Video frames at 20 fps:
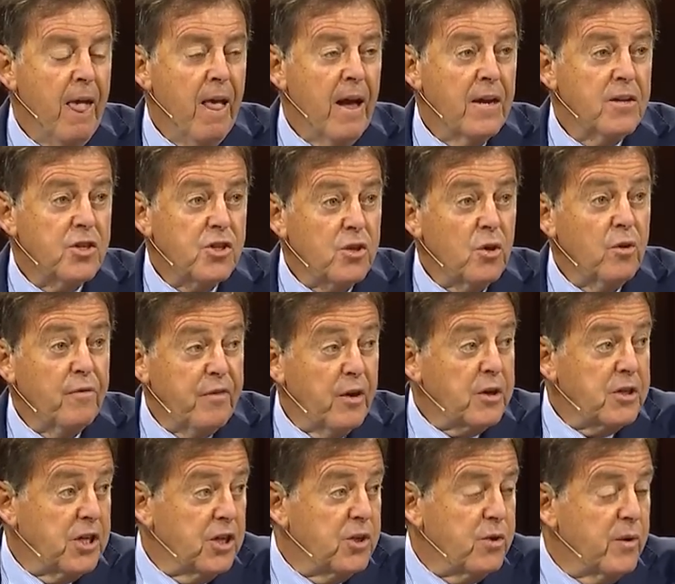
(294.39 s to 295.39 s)
And so
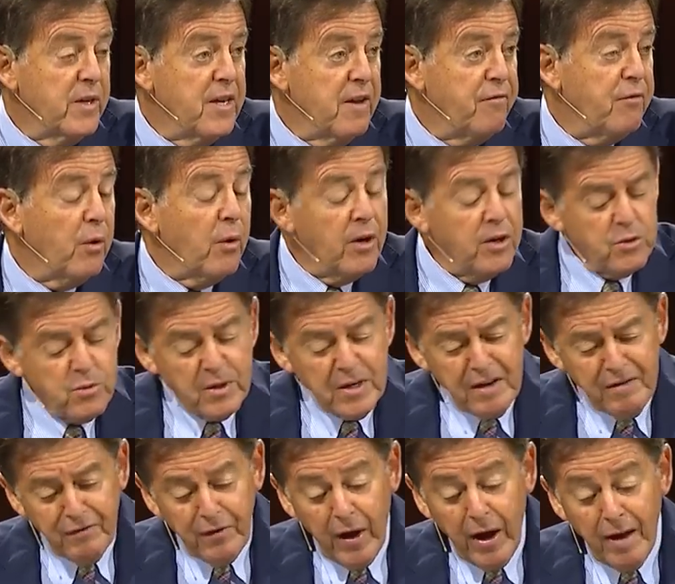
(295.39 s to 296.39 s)
verses 24 and
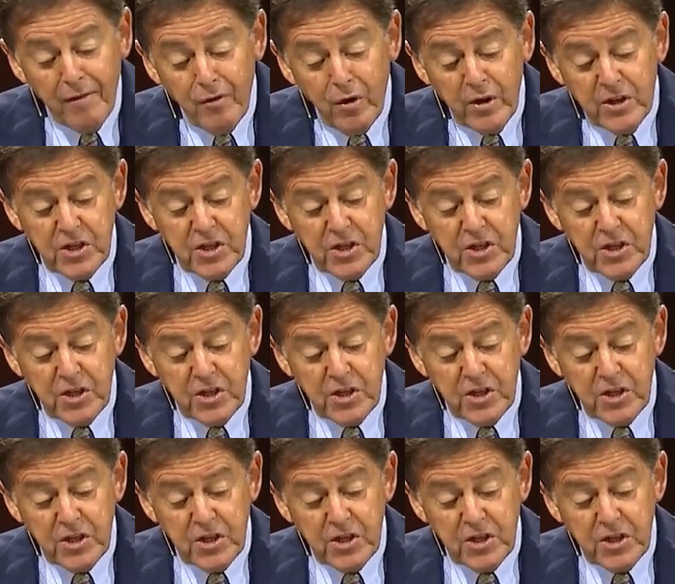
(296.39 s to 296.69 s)
25 are